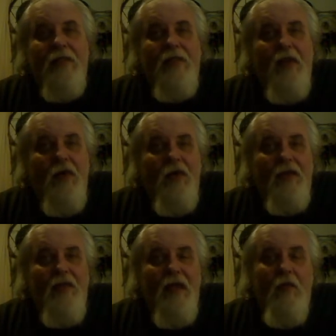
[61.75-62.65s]

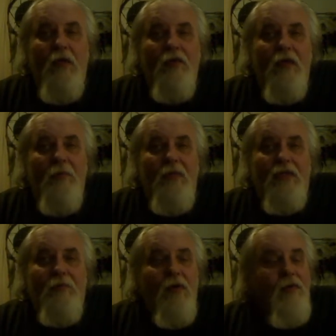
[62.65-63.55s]
knowing that I will not be
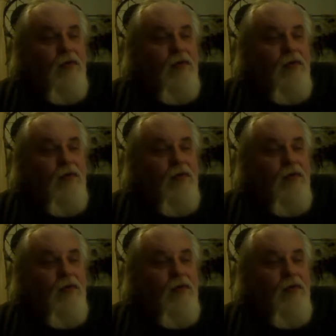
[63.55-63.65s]
smoking